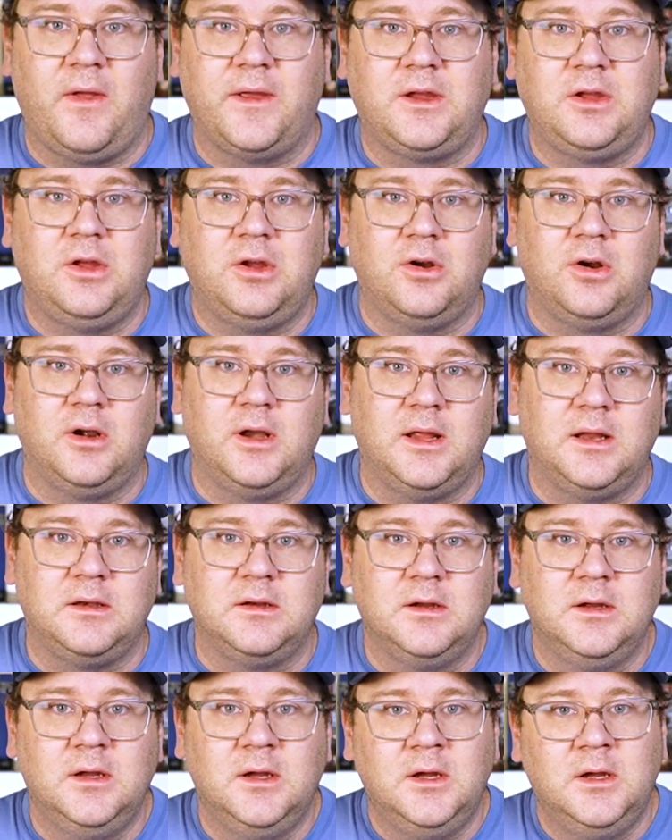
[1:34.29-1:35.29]
I cured it,
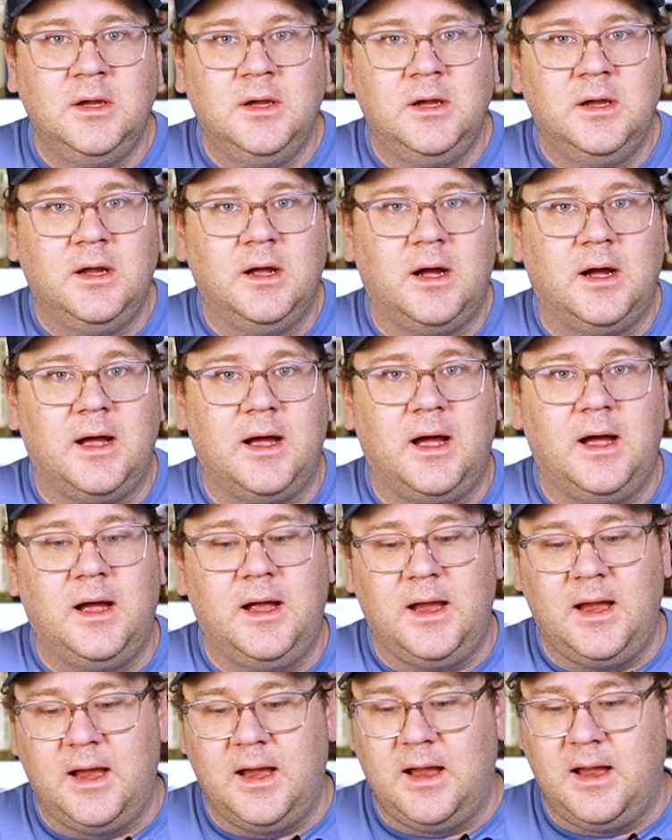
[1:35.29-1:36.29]

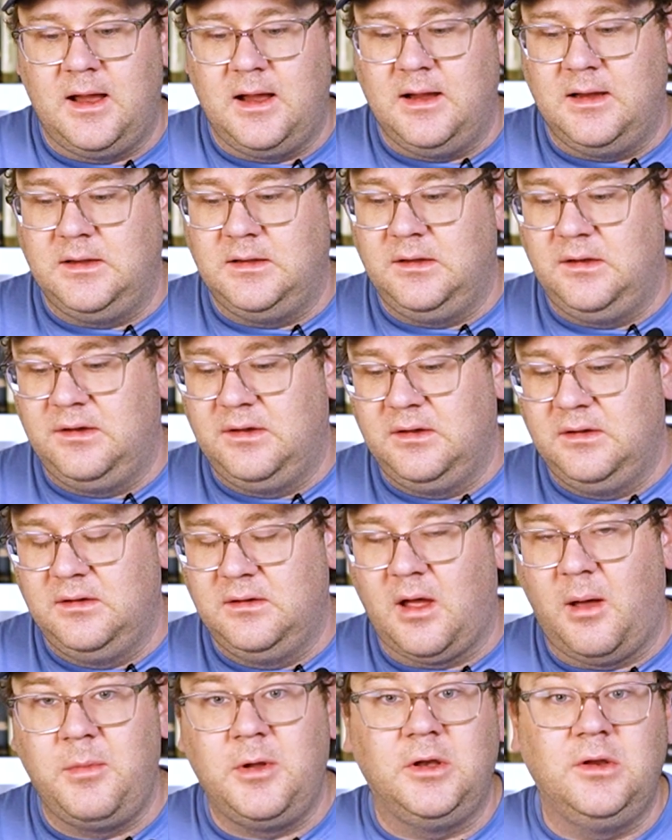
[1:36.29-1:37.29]
and
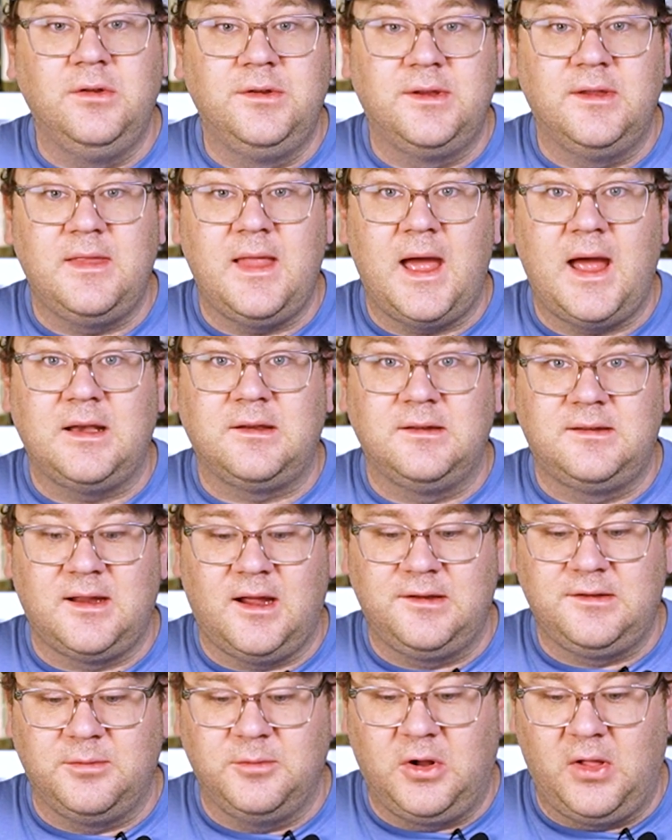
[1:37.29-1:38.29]
I've been using that to
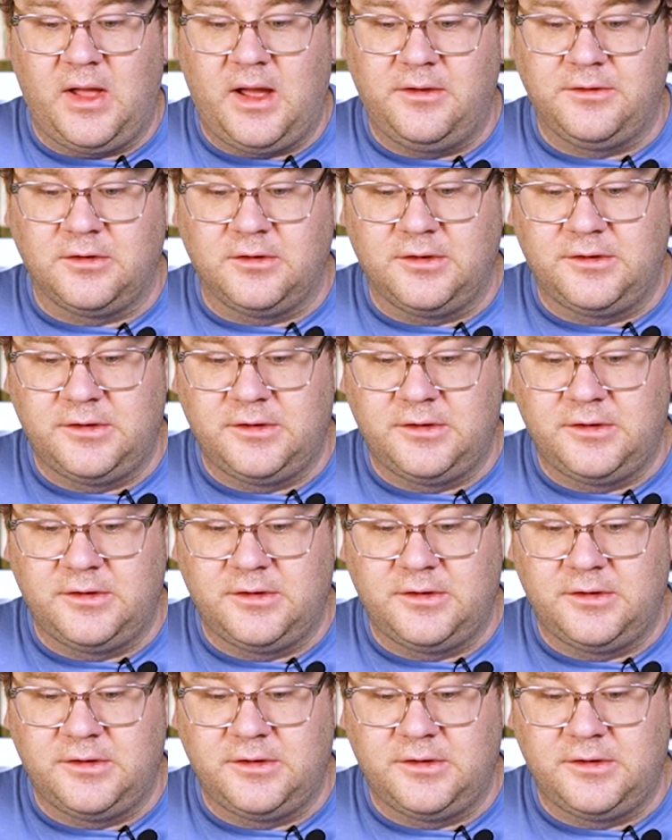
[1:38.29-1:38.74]
tie some Clousers.